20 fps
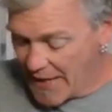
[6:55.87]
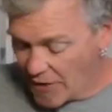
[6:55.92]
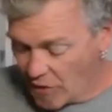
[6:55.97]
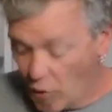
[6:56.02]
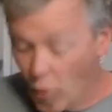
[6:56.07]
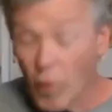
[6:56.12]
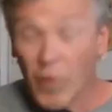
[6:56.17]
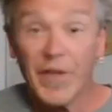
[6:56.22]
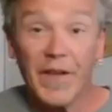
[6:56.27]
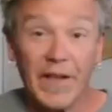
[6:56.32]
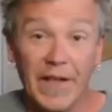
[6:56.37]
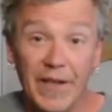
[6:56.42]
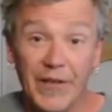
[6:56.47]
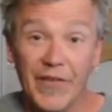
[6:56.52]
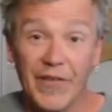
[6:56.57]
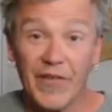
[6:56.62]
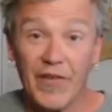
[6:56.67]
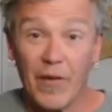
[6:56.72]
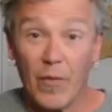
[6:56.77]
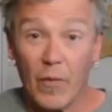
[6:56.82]
Cool thing
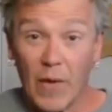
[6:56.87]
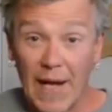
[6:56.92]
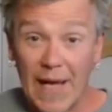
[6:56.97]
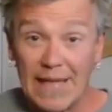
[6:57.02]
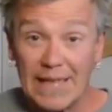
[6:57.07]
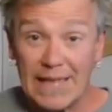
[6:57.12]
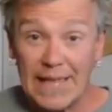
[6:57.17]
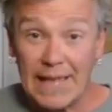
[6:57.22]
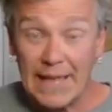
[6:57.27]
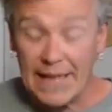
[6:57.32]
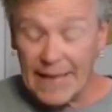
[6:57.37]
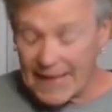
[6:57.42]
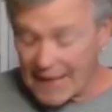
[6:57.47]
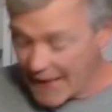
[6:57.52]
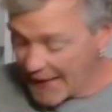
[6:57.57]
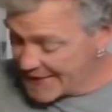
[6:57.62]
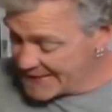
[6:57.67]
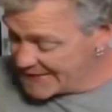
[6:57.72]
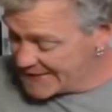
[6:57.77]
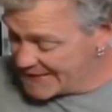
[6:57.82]
is that when I
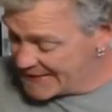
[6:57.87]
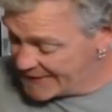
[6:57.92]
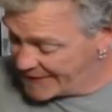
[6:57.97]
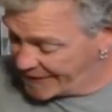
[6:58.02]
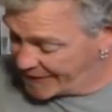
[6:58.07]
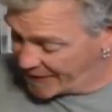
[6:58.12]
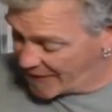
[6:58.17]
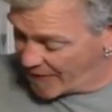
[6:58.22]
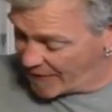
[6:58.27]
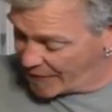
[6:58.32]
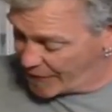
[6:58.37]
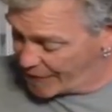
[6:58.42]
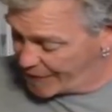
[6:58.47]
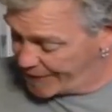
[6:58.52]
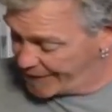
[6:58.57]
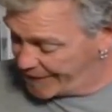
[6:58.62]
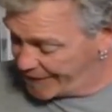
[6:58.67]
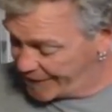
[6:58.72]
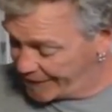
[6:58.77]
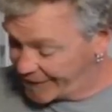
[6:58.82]
did discover
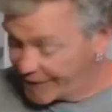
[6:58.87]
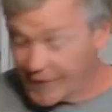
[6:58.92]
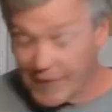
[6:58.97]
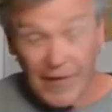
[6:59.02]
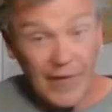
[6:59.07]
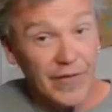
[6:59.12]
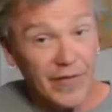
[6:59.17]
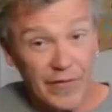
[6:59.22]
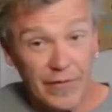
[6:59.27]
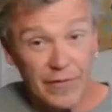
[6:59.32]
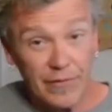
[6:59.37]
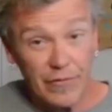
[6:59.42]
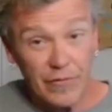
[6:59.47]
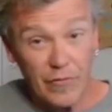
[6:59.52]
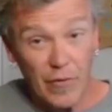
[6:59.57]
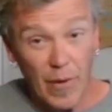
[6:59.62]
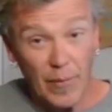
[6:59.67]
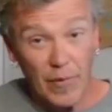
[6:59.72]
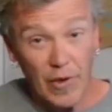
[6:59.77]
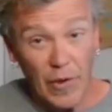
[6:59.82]
this
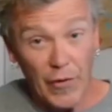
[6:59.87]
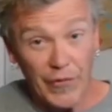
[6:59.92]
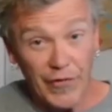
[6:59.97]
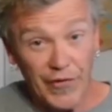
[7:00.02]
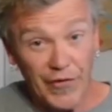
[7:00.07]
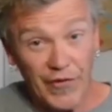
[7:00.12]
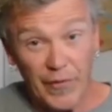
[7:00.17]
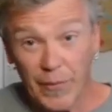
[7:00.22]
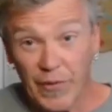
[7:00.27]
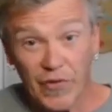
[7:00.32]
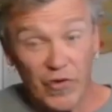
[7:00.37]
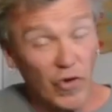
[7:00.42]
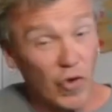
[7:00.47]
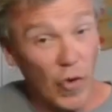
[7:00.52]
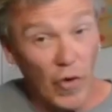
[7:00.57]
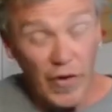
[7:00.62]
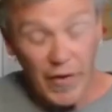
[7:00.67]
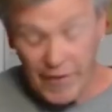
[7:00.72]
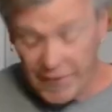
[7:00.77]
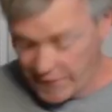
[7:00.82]
tremolo system is
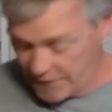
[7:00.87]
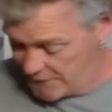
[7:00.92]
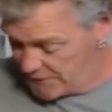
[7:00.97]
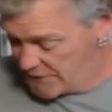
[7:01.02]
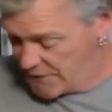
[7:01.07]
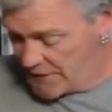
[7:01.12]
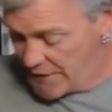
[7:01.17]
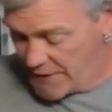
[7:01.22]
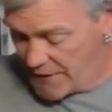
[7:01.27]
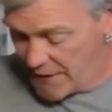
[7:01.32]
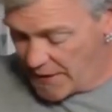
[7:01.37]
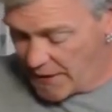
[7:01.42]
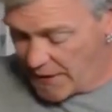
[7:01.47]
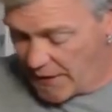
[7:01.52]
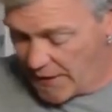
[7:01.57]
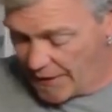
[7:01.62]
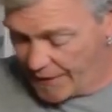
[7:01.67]
good. The